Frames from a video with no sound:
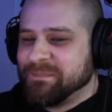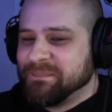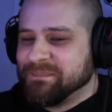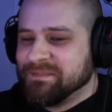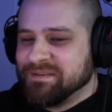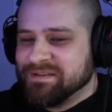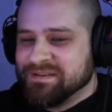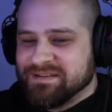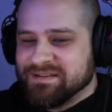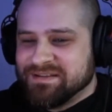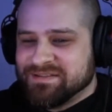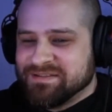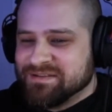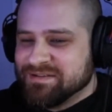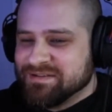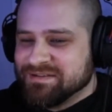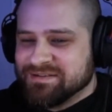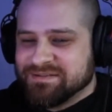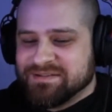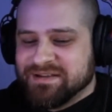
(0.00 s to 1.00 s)

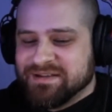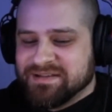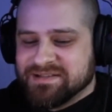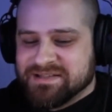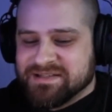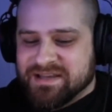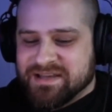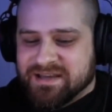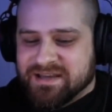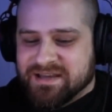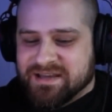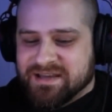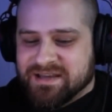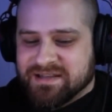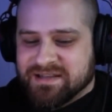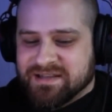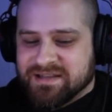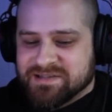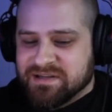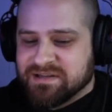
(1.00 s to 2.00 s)
the antagonist
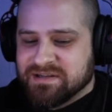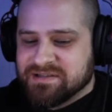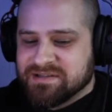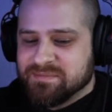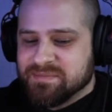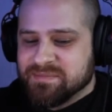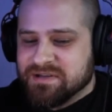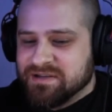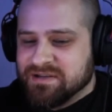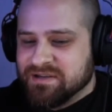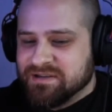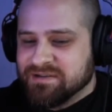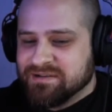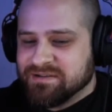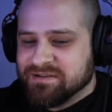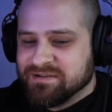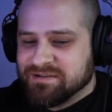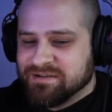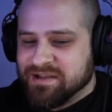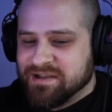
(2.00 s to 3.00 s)
needing to be
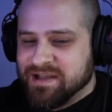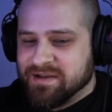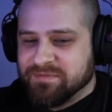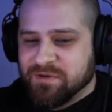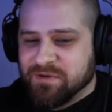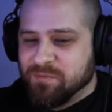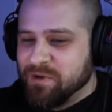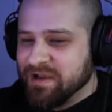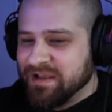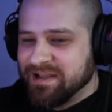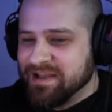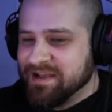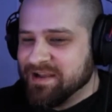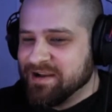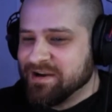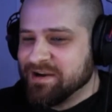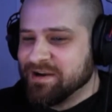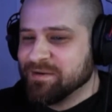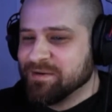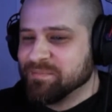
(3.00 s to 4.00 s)
having white
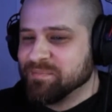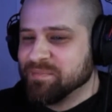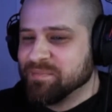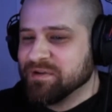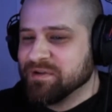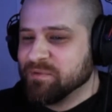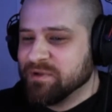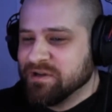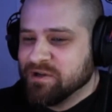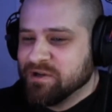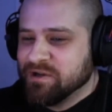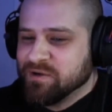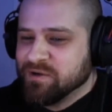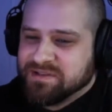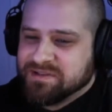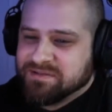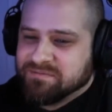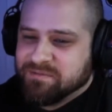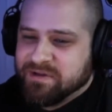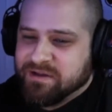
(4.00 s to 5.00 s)
hair, but
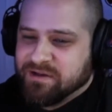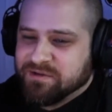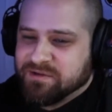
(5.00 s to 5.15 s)
we all know it's a